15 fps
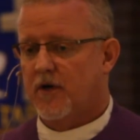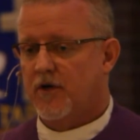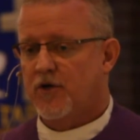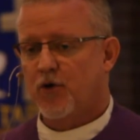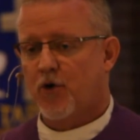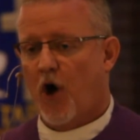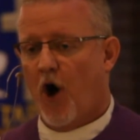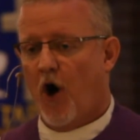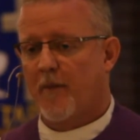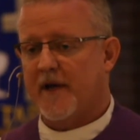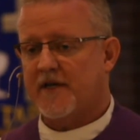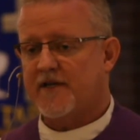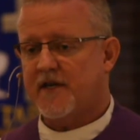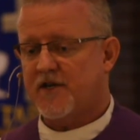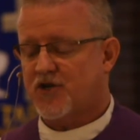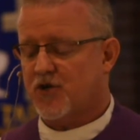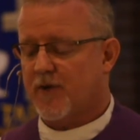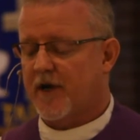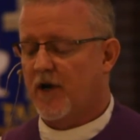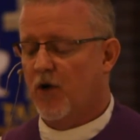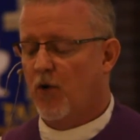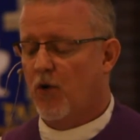You call me teacher
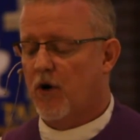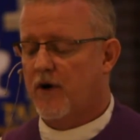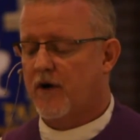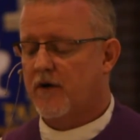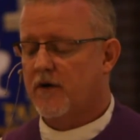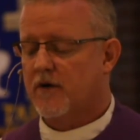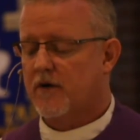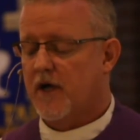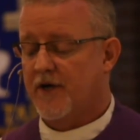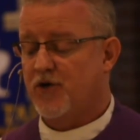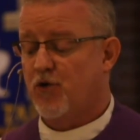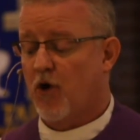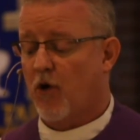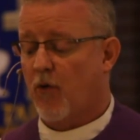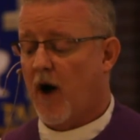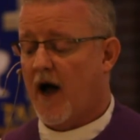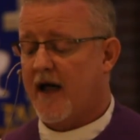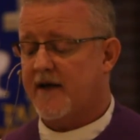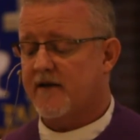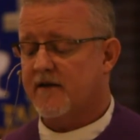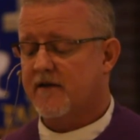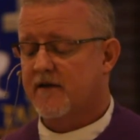and Lord, and you are right,
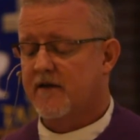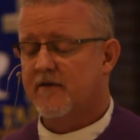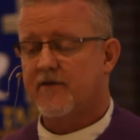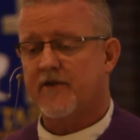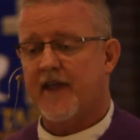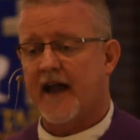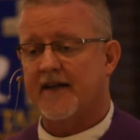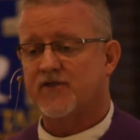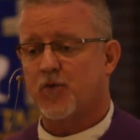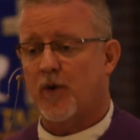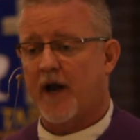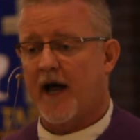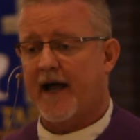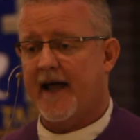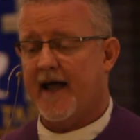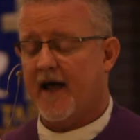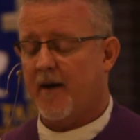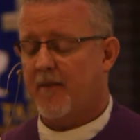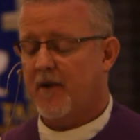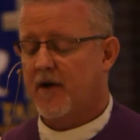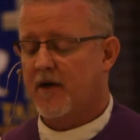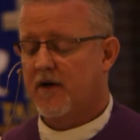for that is what I am.
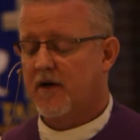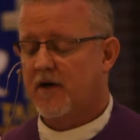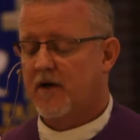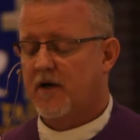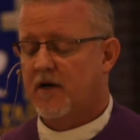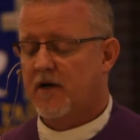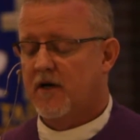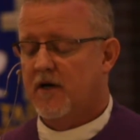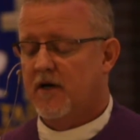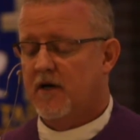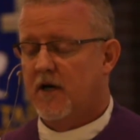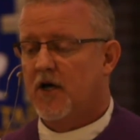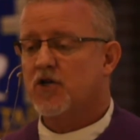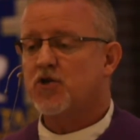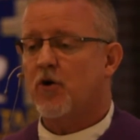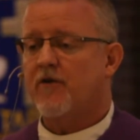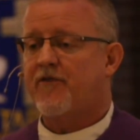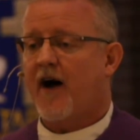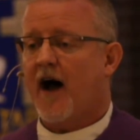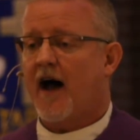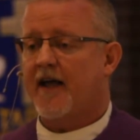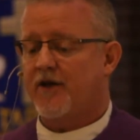So if
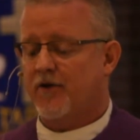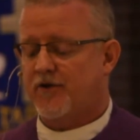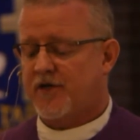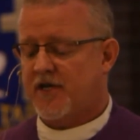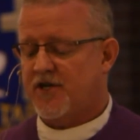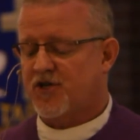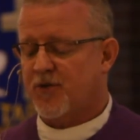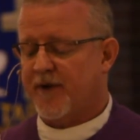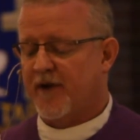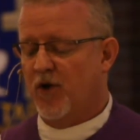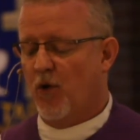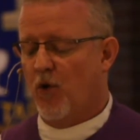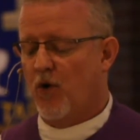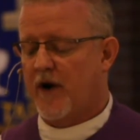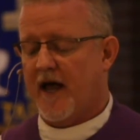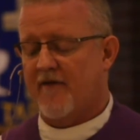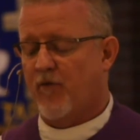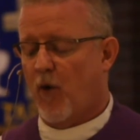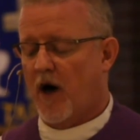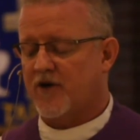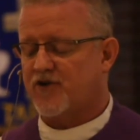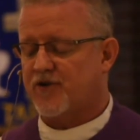I, your teacher and Lord, have
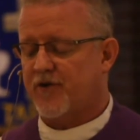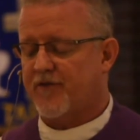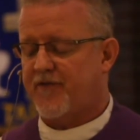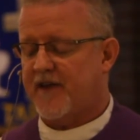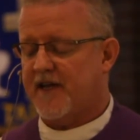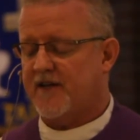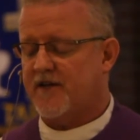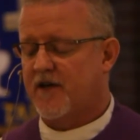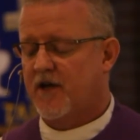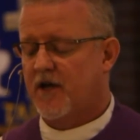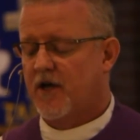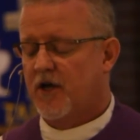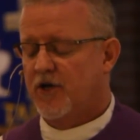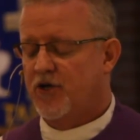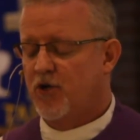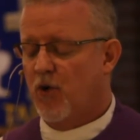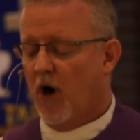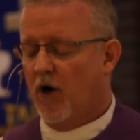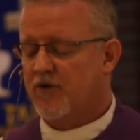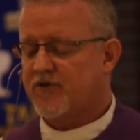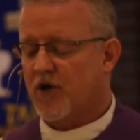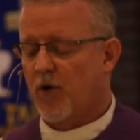washed your feet, you
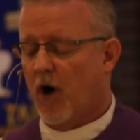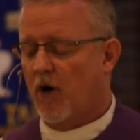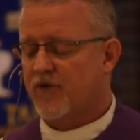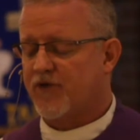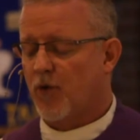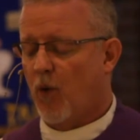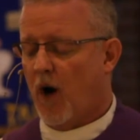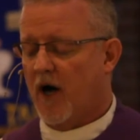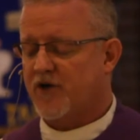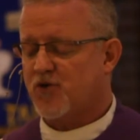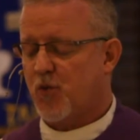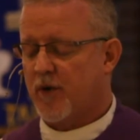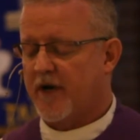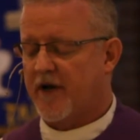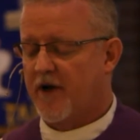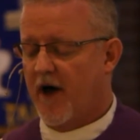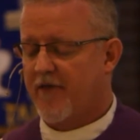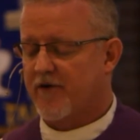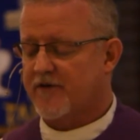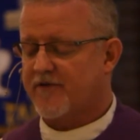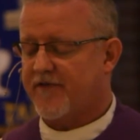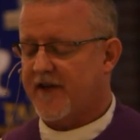also ought to wash one
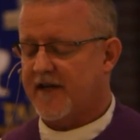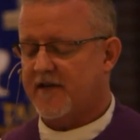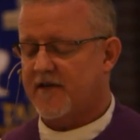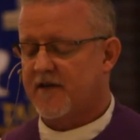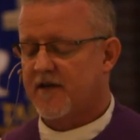another's feet.